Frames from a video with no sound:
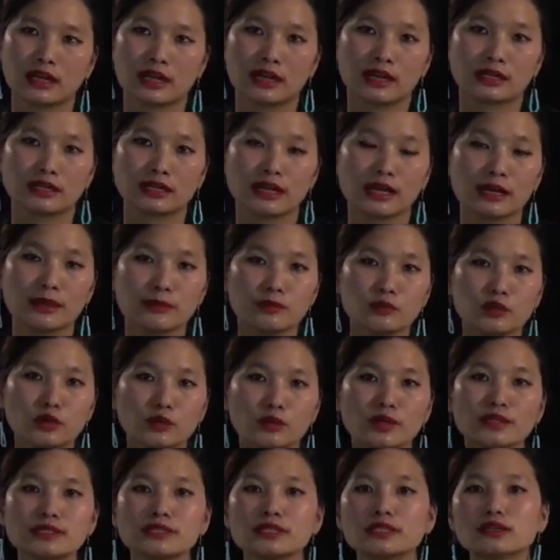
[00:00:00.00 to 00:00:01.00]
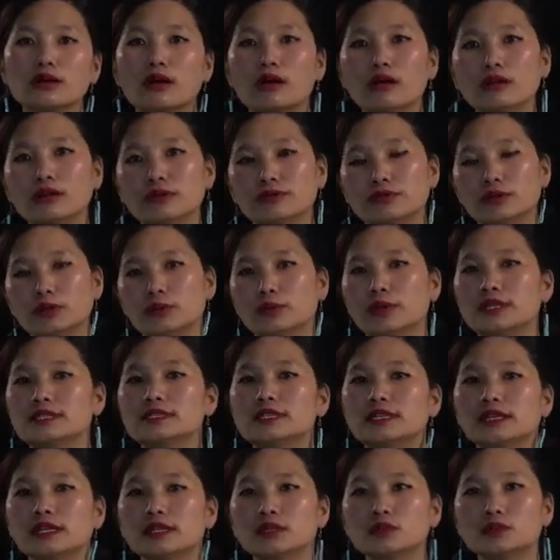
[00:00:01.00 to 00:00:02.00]
And I'm requesting all of you
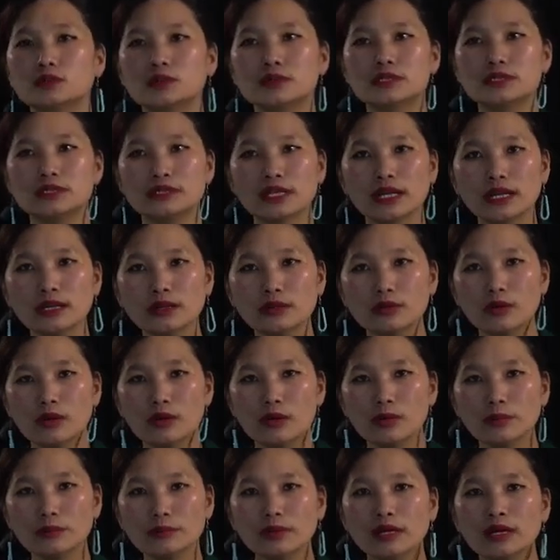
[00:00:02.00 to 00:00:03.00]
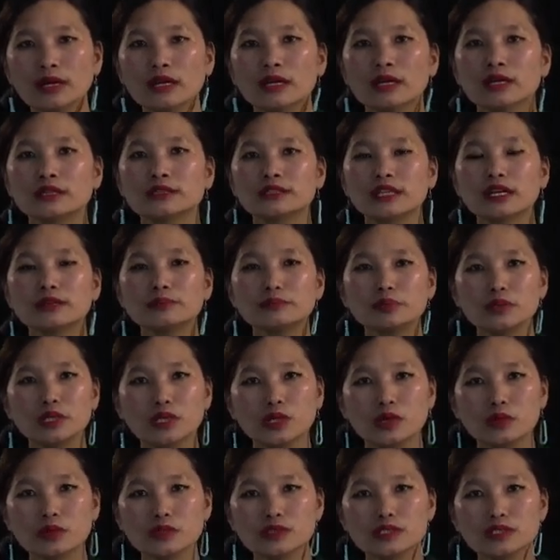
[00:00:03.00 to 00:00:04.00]
once again to stay home, take
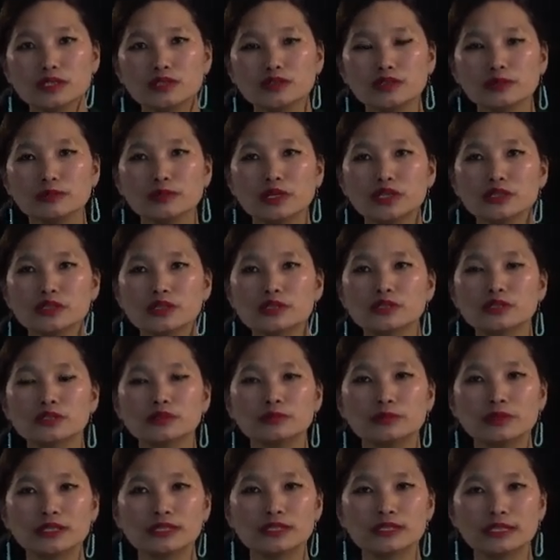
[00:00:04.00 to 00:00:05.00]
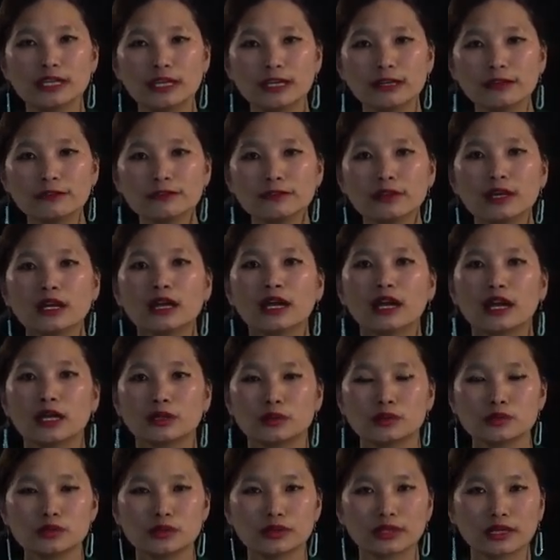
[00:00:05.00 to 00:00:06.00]
precautionary measures to be safe,
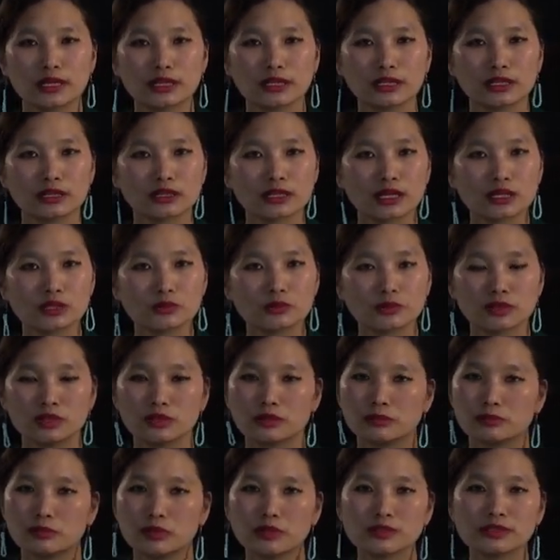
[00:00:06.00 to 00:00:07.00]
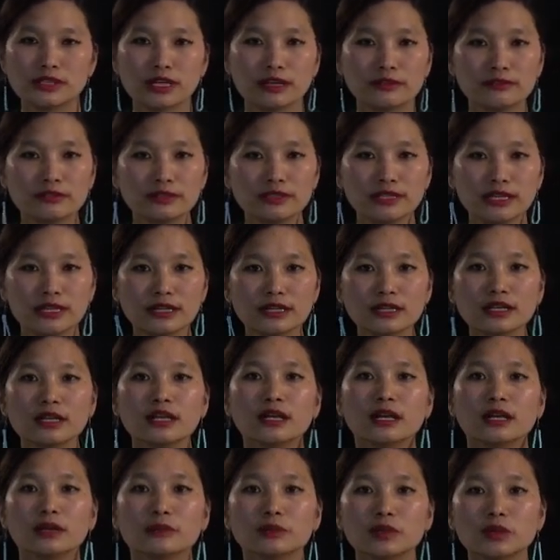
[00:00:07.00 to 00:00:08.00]
and also get in touch with your books every day,
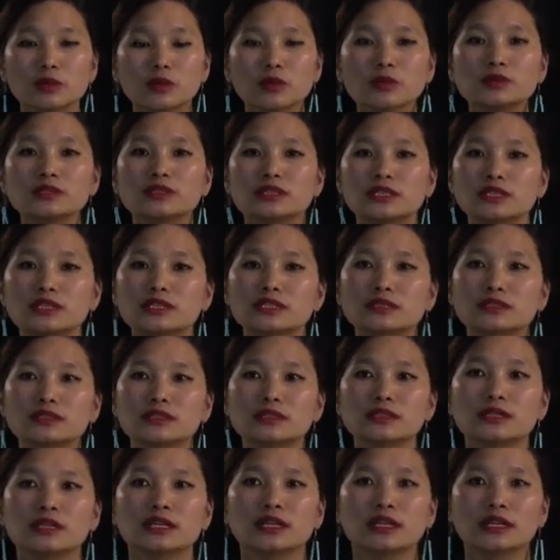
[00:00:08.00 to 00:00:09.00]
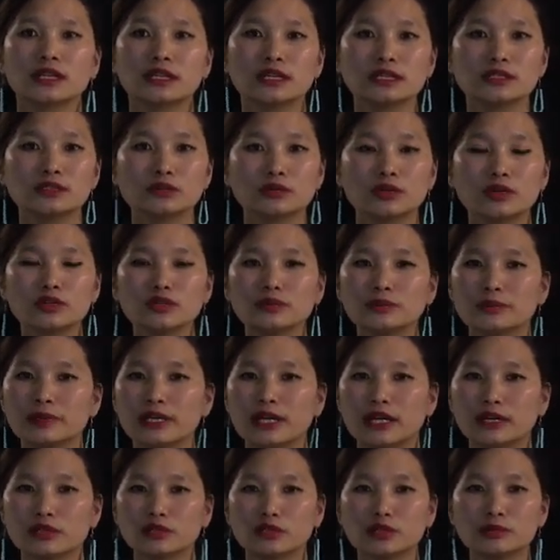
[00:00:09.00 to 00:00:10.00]
because this is going to
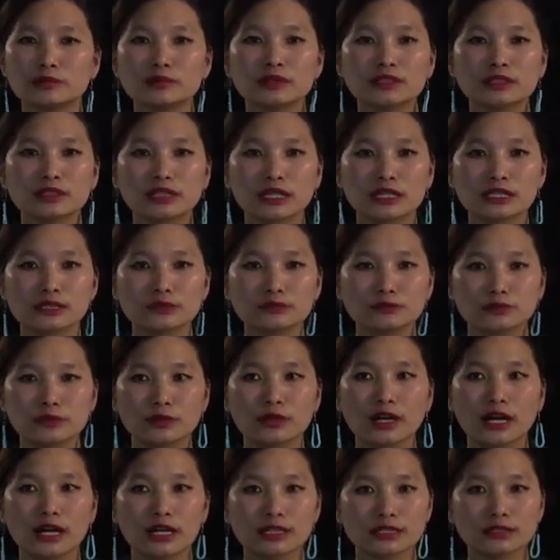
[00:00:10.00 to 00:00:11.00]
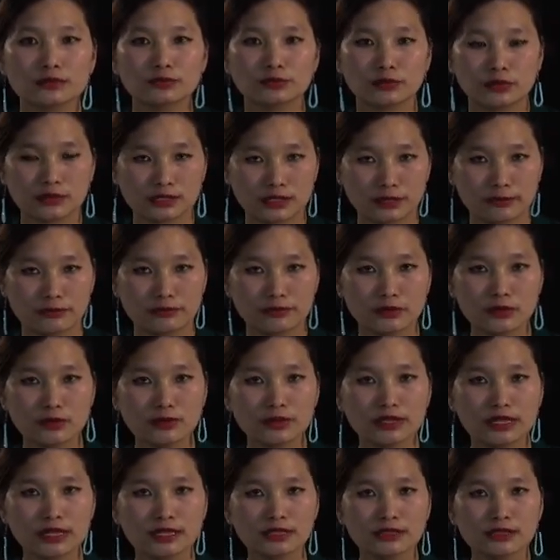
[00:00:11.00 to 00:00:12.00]
be a normal class for us for some few
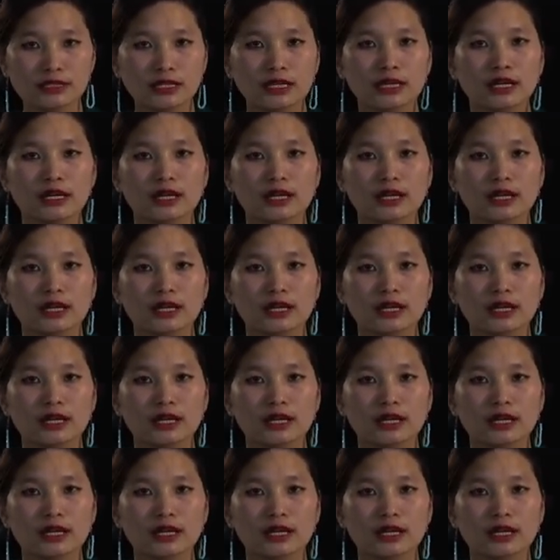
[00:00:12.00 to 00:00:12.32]
days.